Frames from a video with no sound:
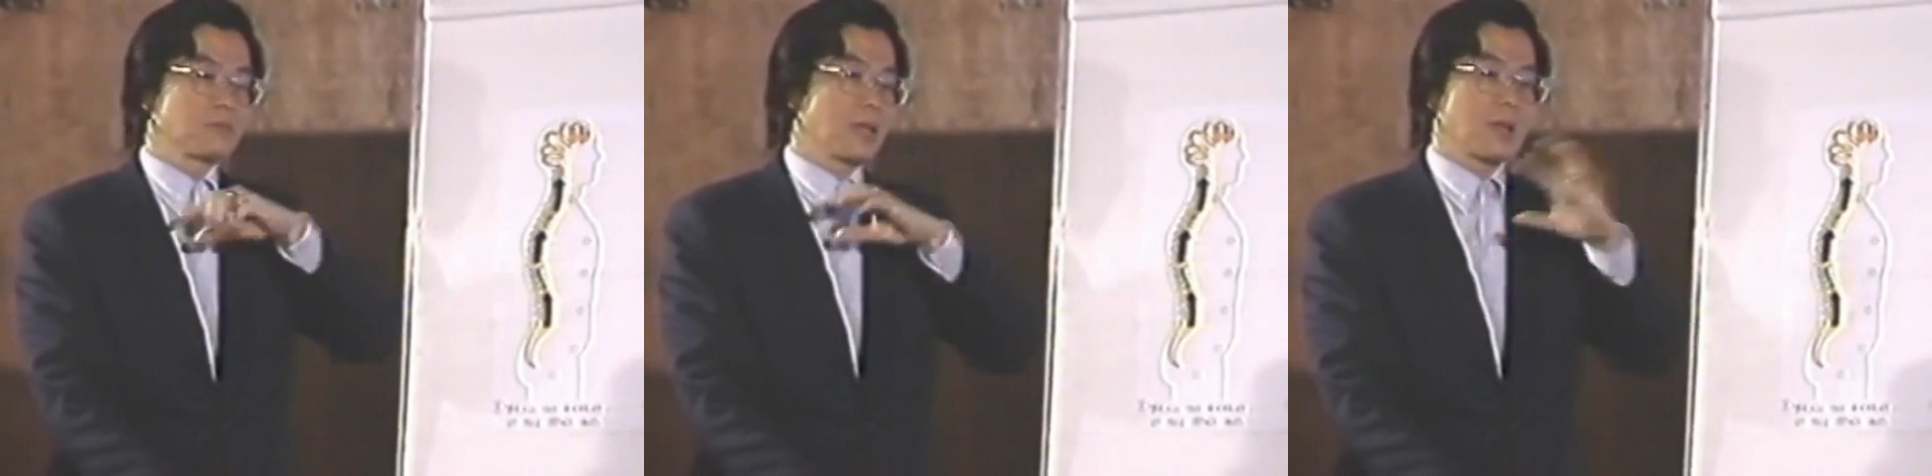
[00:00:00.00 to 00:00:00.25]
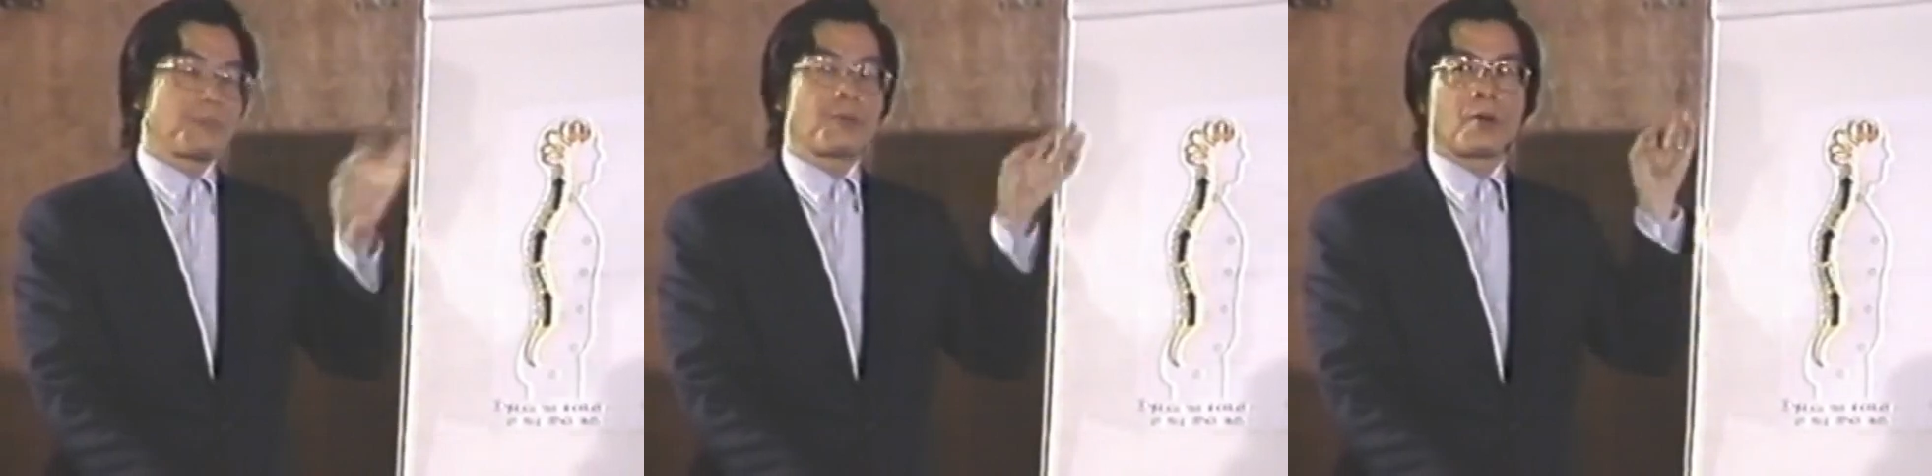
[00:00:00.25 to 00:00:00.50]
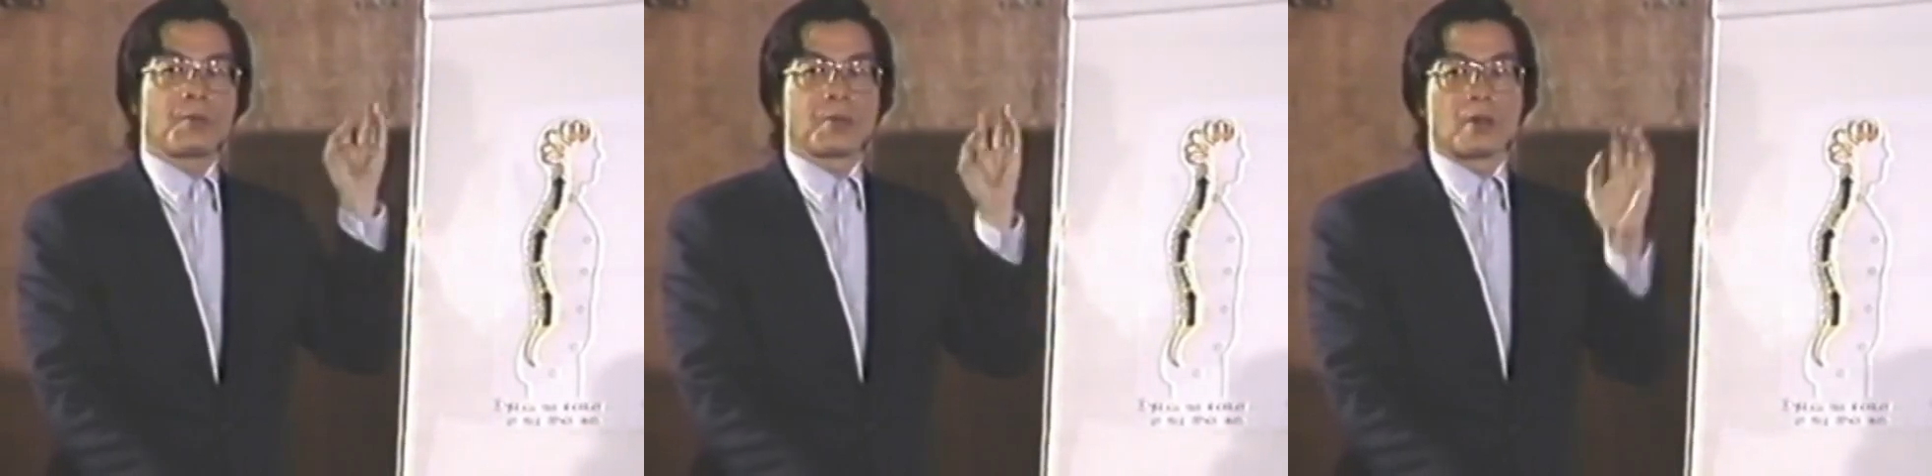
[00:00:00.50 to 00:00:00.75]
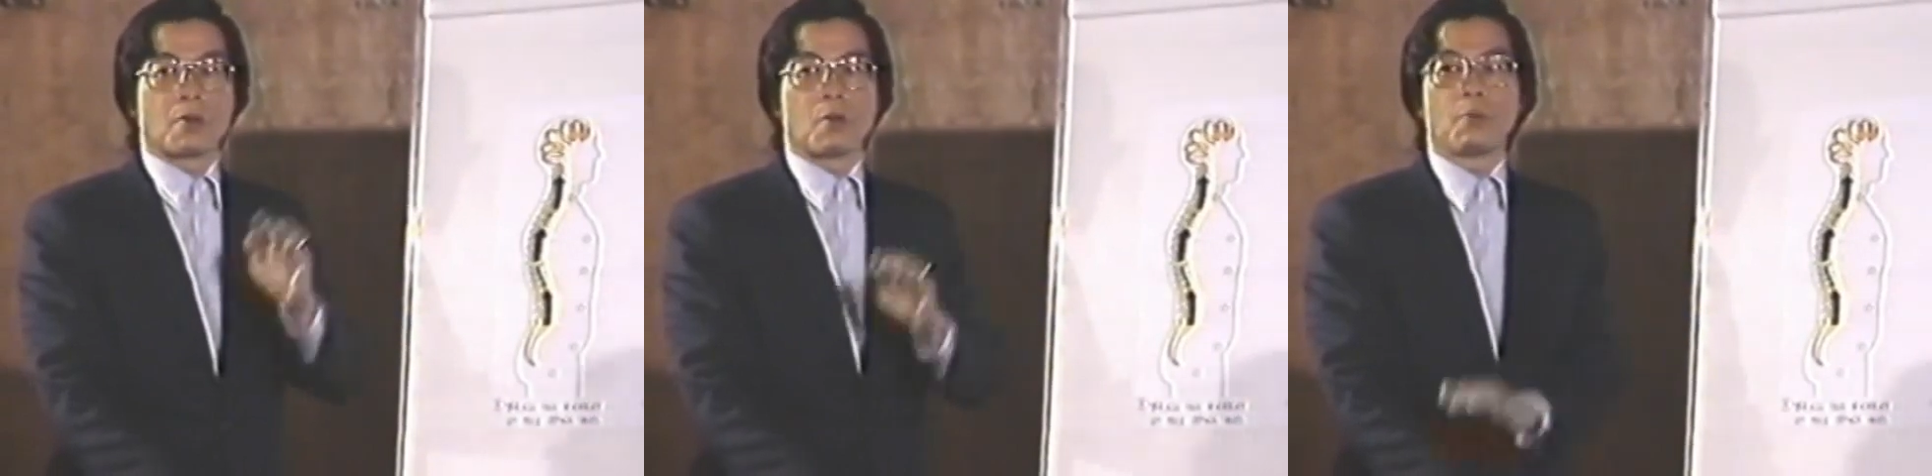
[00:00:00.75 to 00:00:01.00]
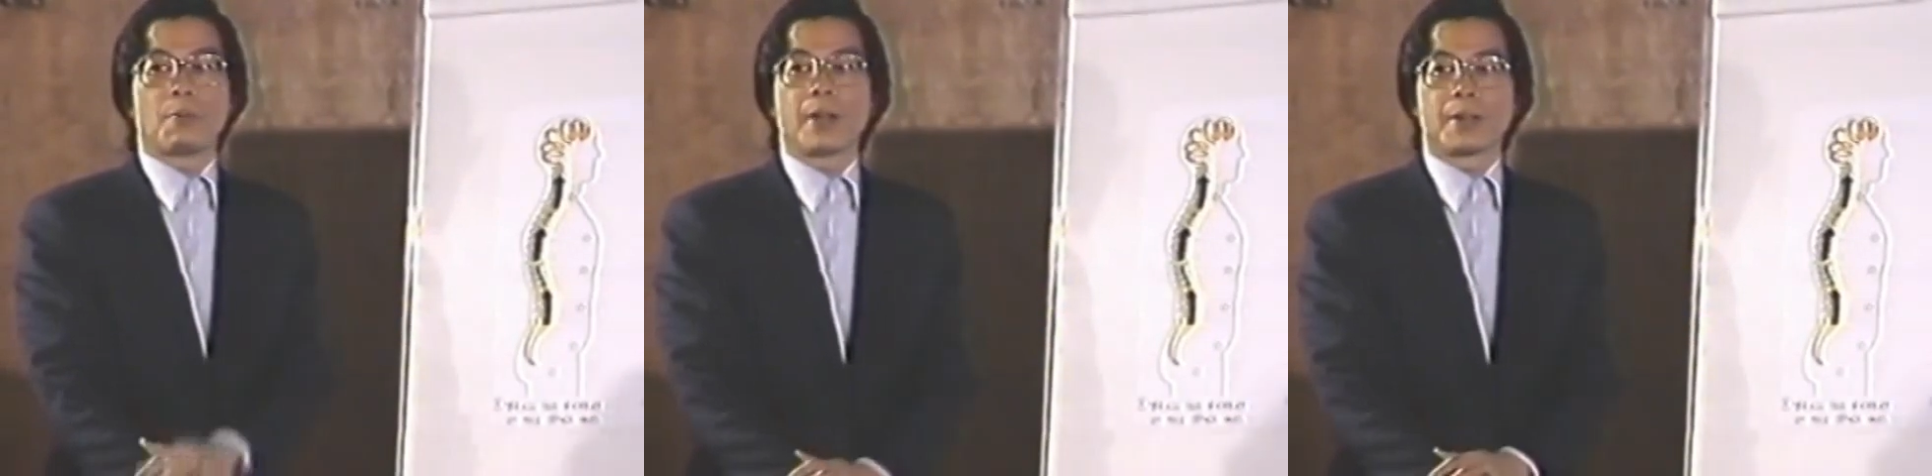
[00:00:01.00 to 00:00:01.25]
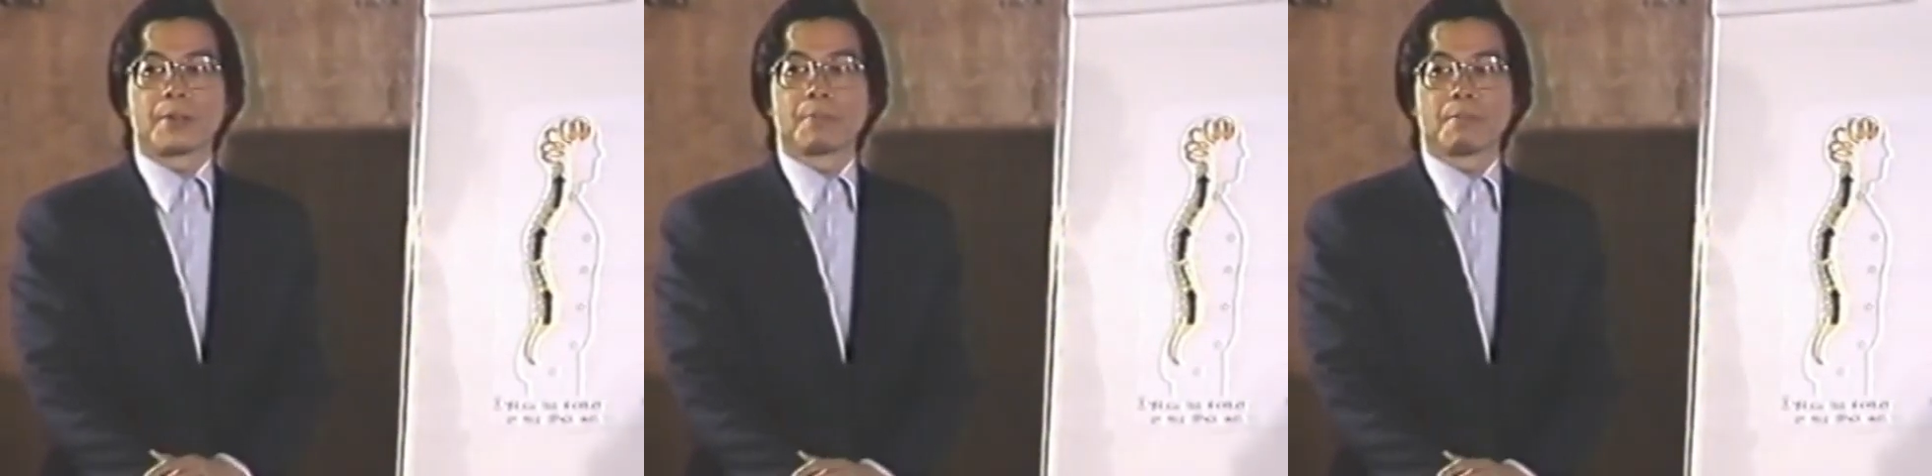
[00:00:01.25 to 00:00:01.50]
get a problem in the whole pain,